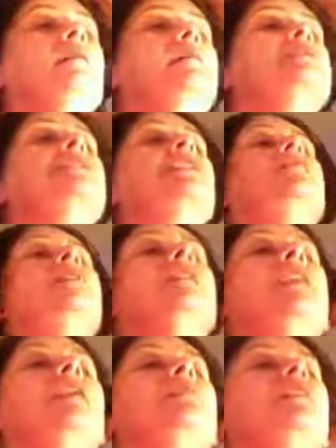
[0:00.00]
because I don't want
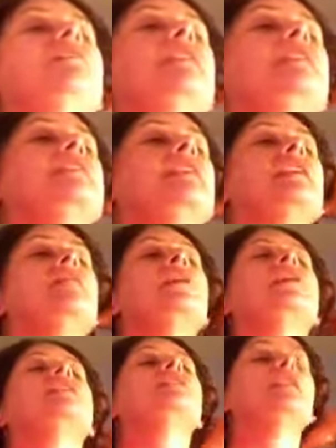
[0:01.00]
that on my face anyway
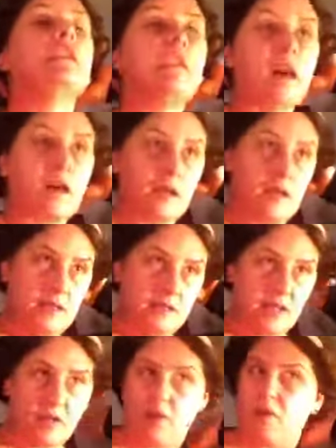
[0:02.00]
all night long.
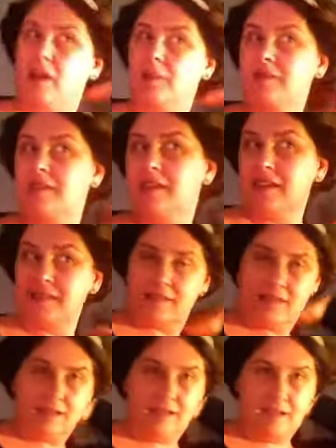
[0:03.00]
So I roll it up to
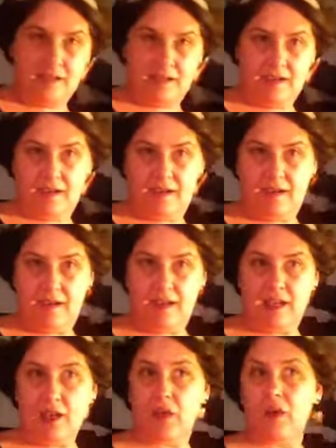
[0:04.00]
this,
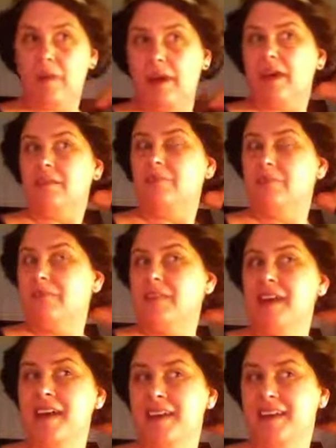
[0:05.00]
and I go to bed.
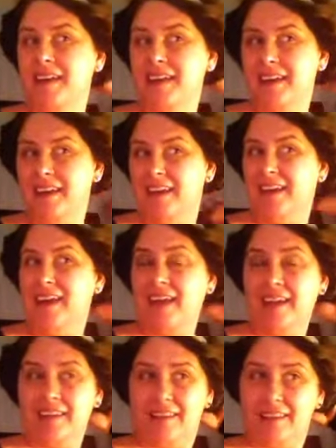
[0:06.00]

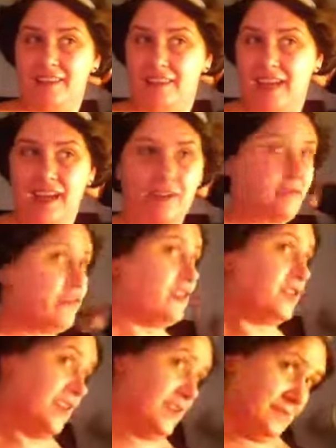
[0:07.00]
And it looks kind of
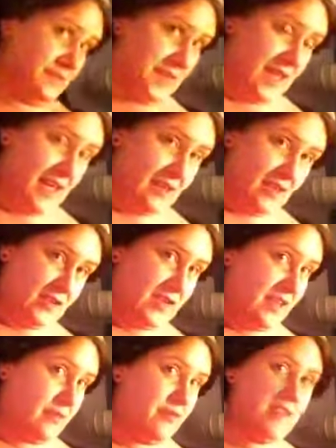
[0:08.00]
fruity. I look
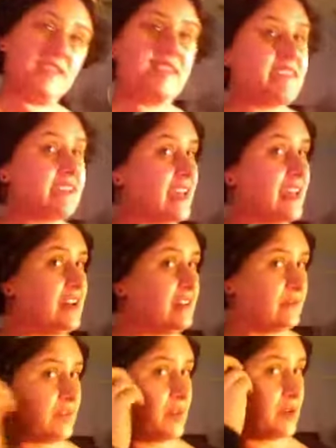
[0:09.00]
like Princess Leia
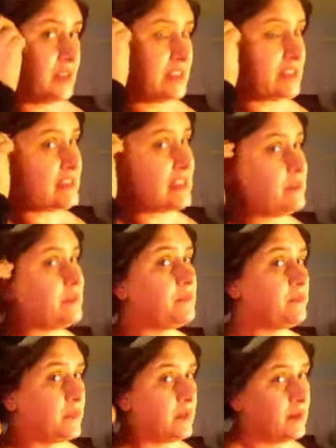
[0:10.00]
going to sleep.
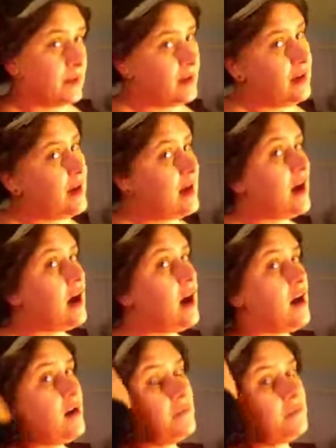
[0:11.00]

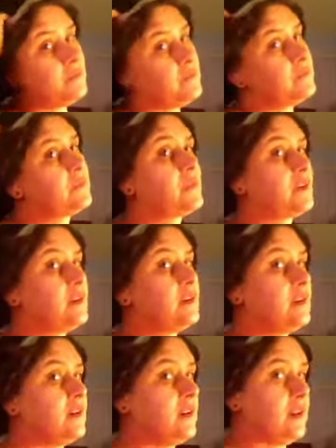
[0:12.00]
And
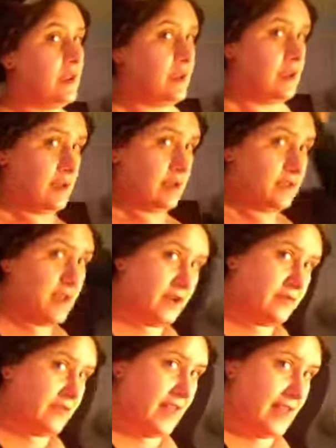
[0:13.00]
I try to
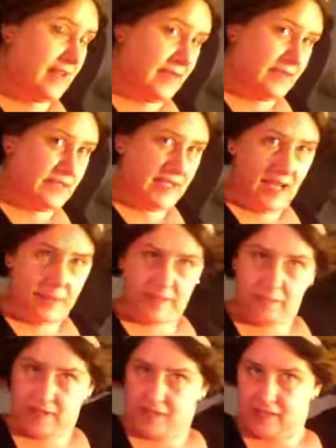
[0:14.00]
flatten out the top
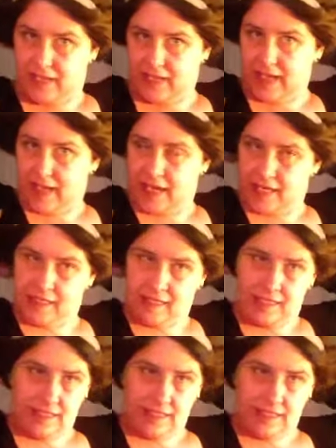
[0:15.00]
as much as I can